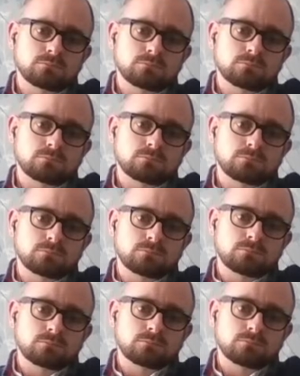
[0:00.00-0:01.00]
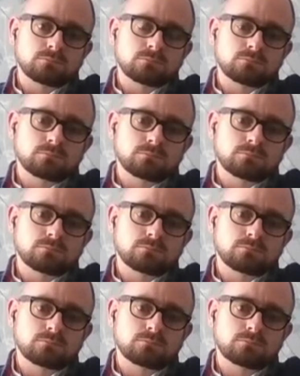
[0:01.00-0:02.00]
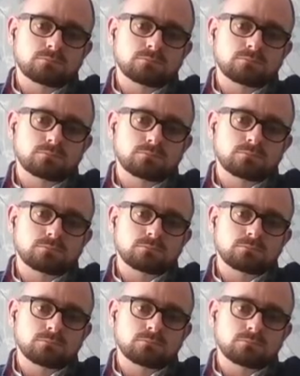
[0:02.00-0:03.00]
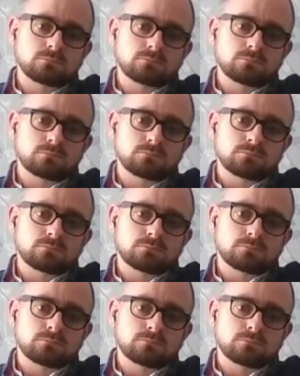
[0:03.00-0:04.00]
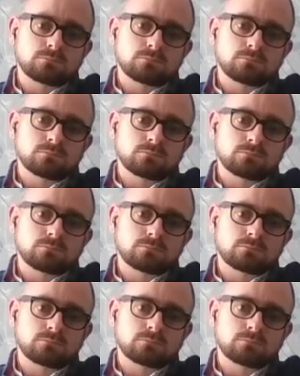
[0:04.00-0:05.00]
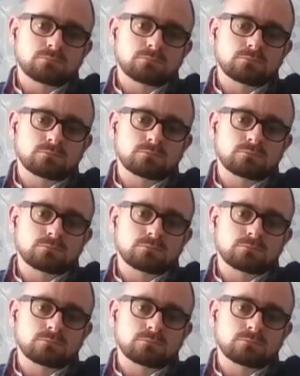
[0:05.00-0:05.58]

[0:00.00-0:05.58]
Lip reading: This person isn't speaking.